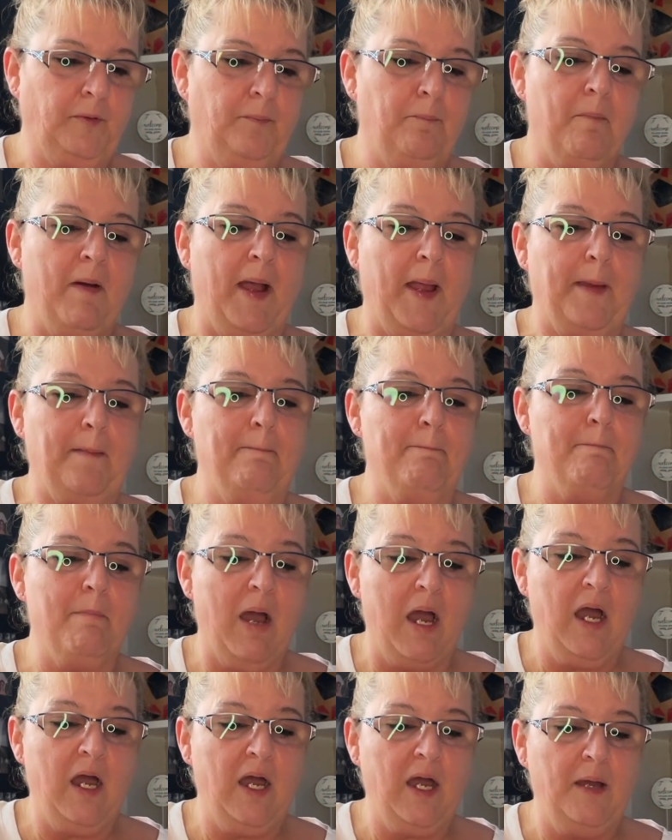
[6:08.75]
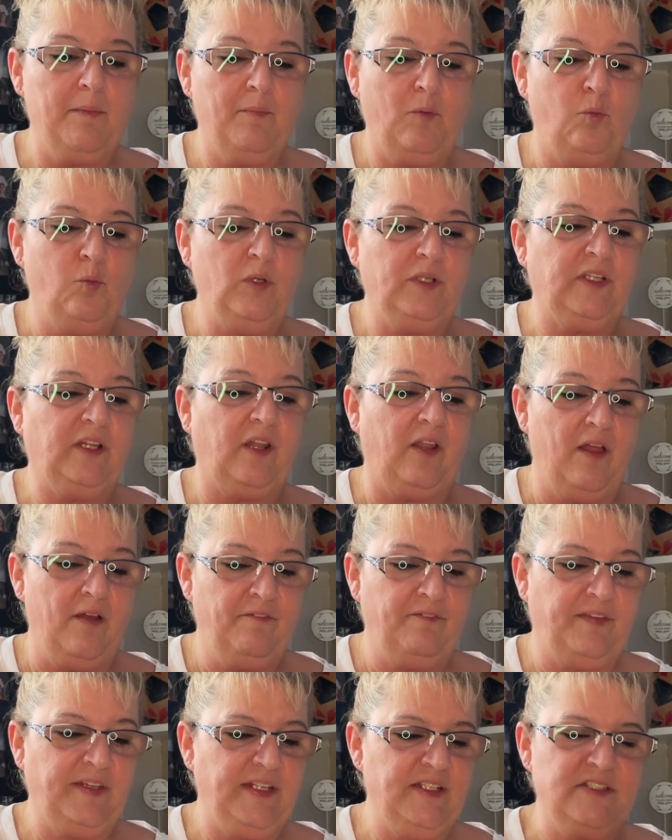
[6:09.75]
My mom would
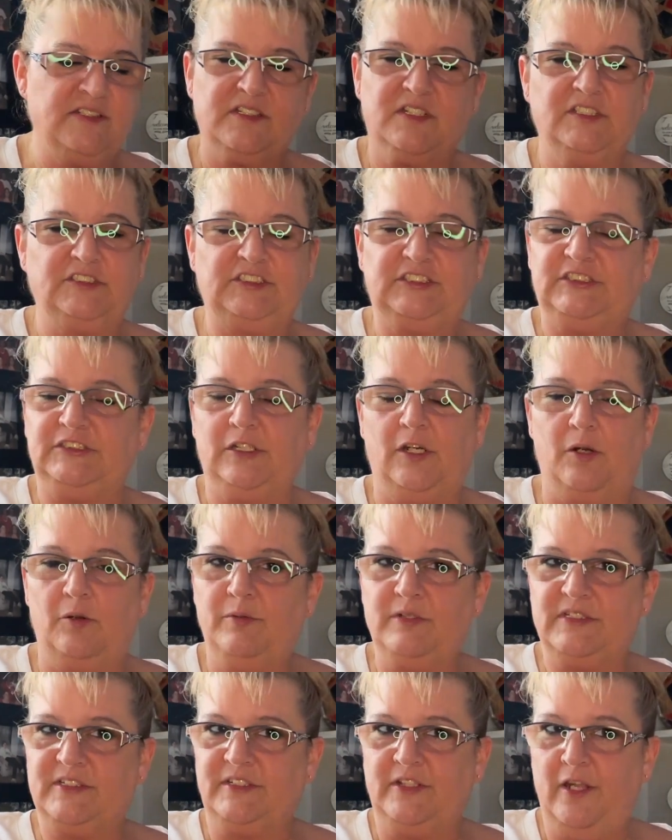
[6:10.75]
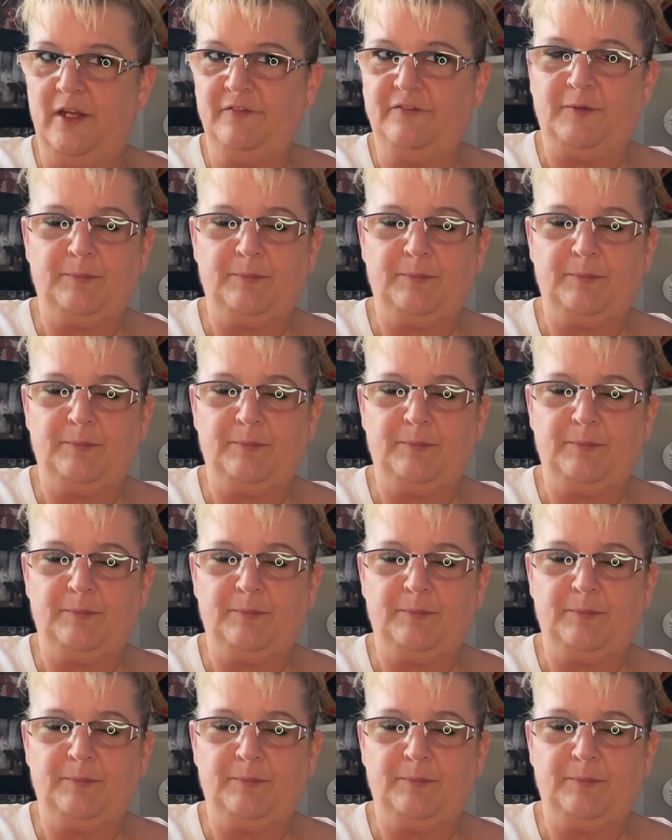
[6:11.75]
love these because she always loved